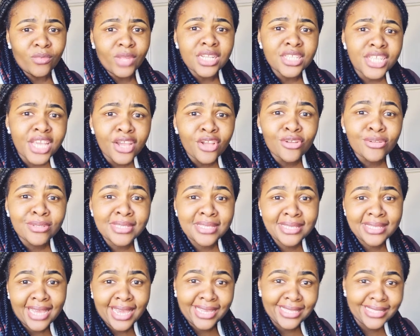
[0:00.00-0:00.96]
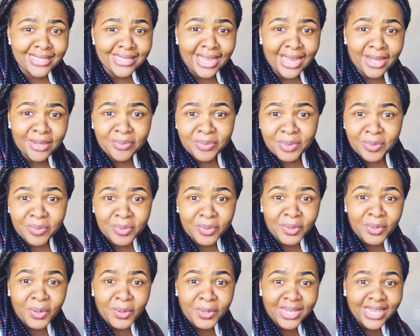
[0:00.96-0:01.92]
check on these HR
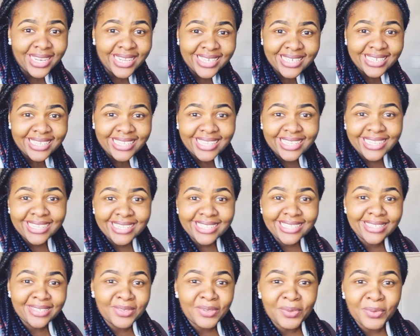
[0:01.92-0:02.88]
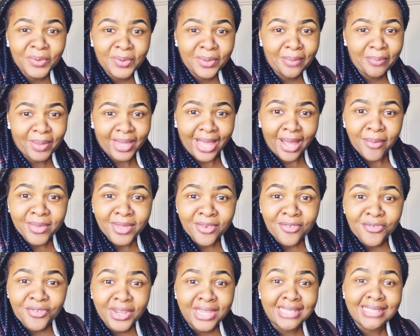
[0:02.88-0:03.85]
people on LinkedIn, become their
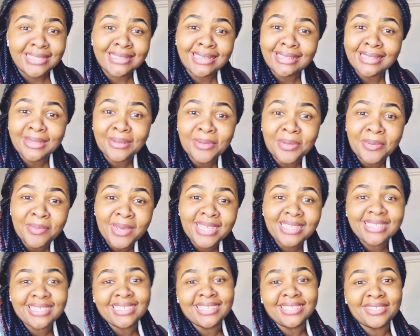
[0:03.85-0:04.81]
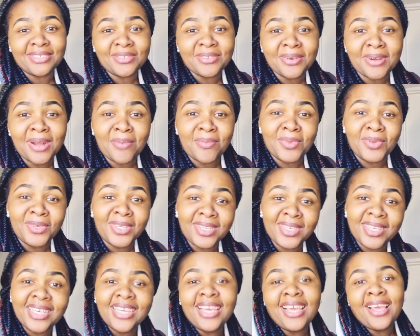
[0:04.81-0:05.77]
friend, send them a message, I'm
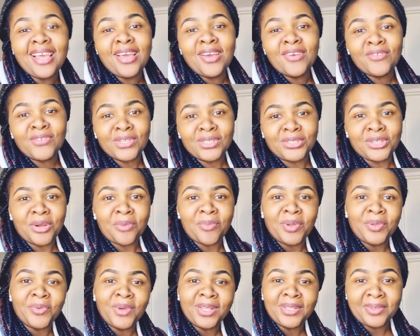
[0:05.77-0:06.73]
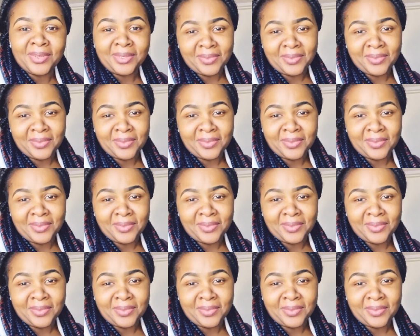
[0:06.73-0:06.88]
looking for a job and what.